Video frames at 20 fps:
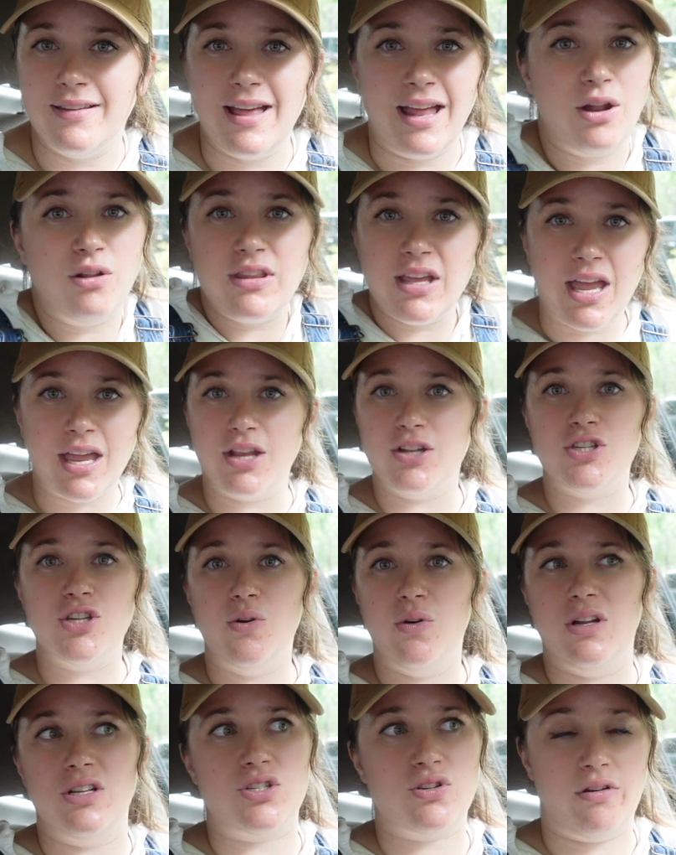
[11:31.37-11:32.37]
I don't think I could
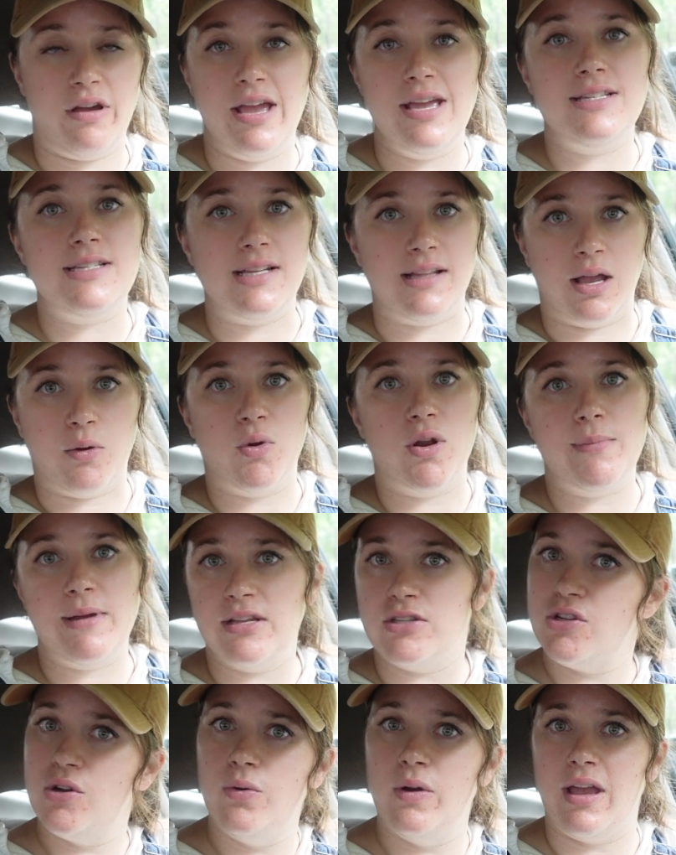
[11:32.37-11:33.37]
do it. It's crazy. Like, what am I
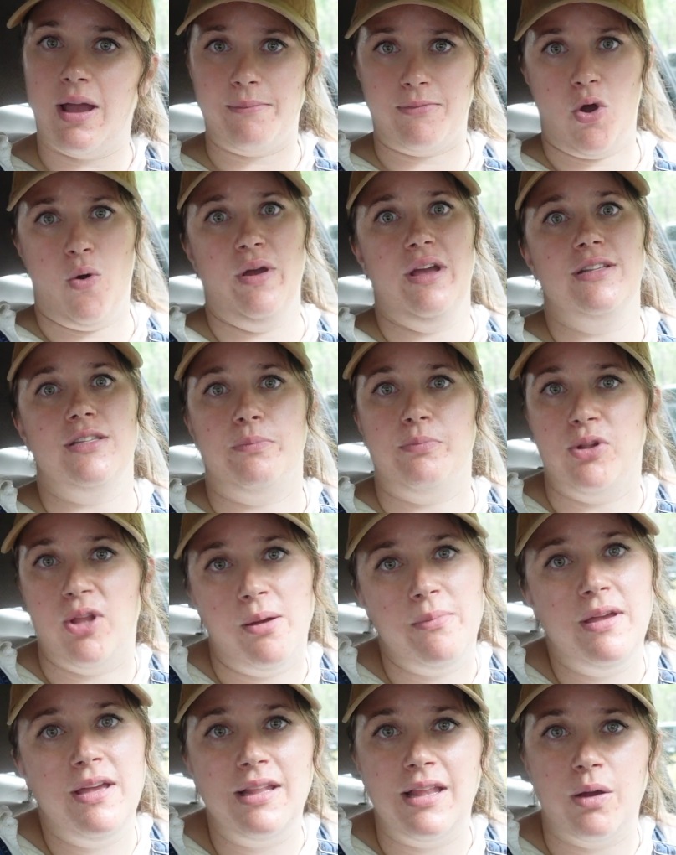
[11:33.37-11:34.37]
doing? I'm going into
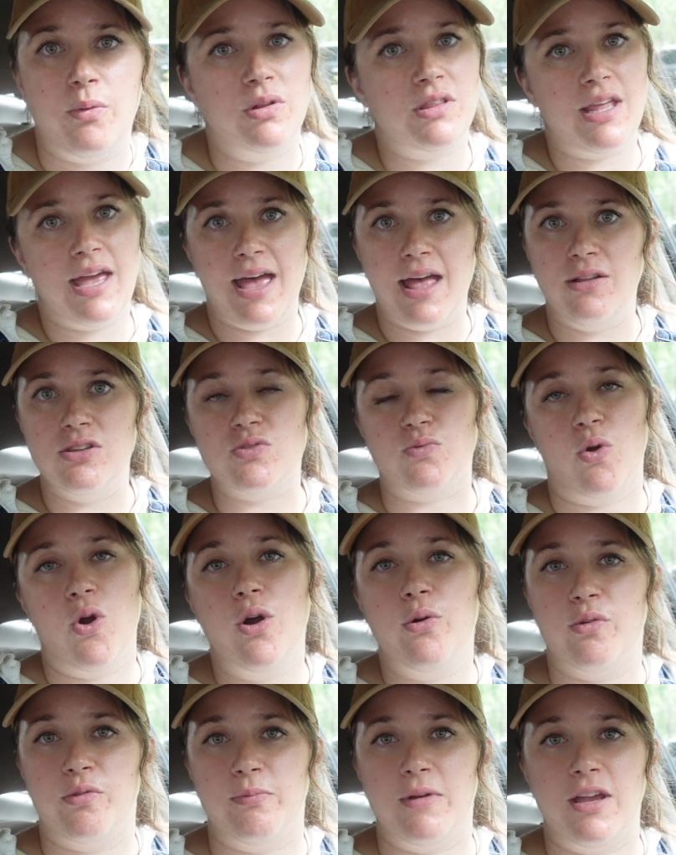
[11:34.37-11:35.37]
plumbing. Like, what the hell's
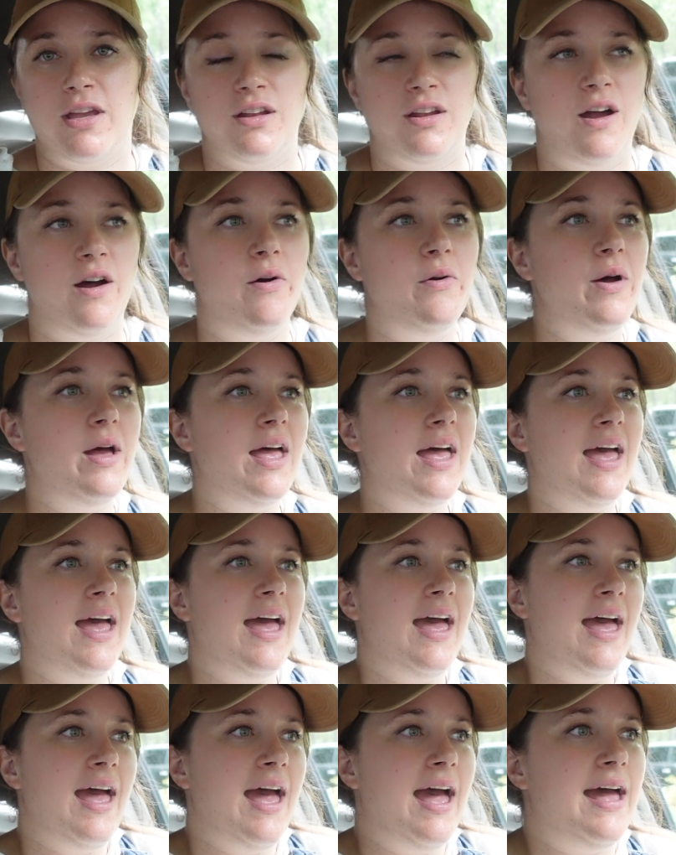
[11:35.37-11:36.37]
wrong with me, And
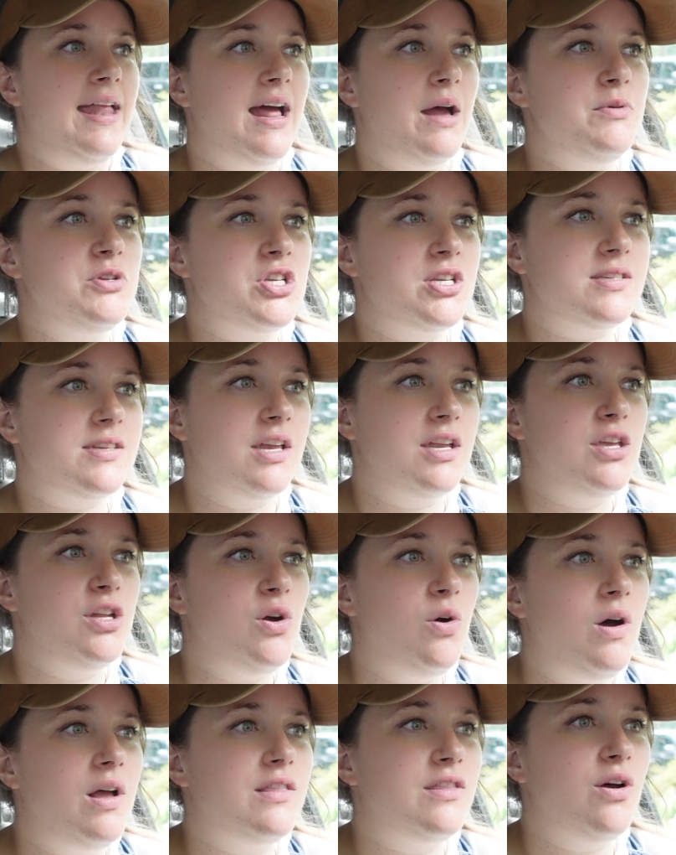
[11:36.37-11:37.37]
I was just like, you
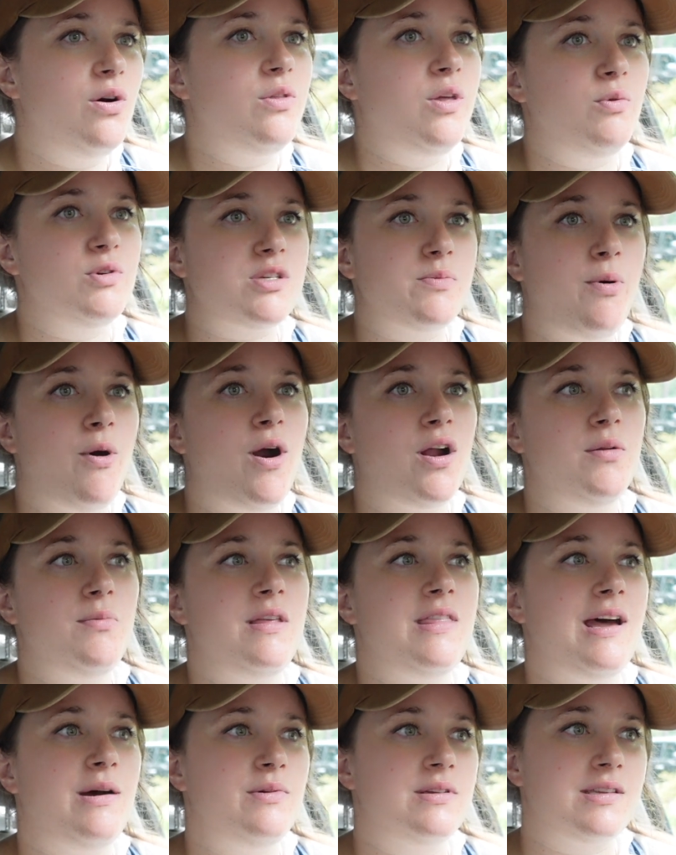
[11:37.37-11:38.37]
know what, though? There was a part of
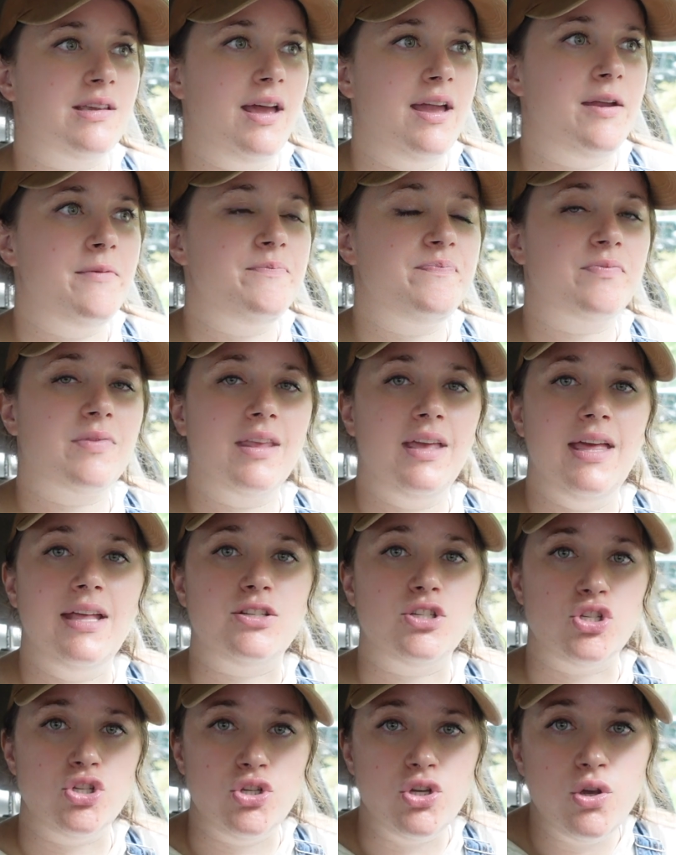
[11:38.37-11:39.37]
me that was like,
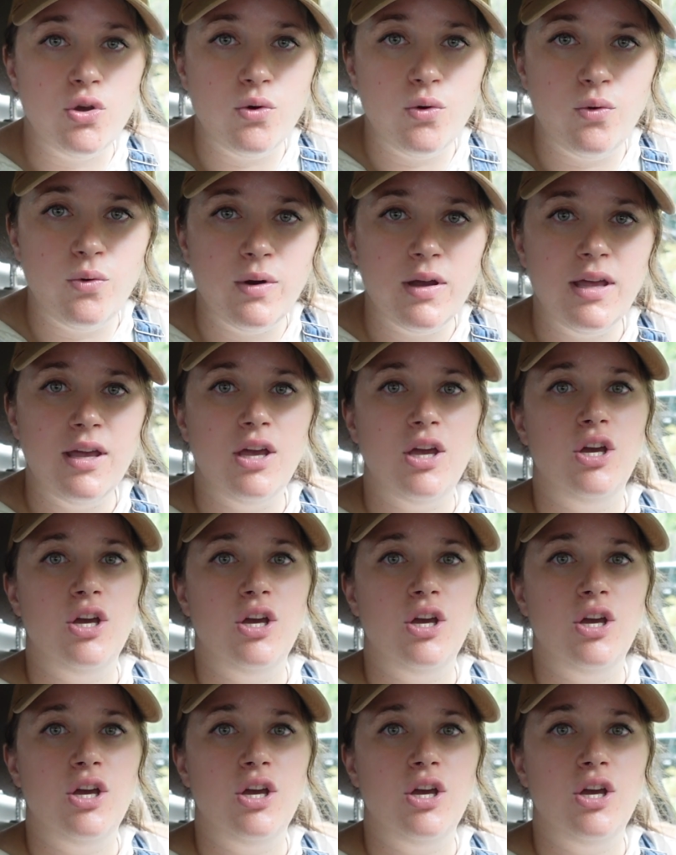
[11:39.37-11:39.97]
it's new.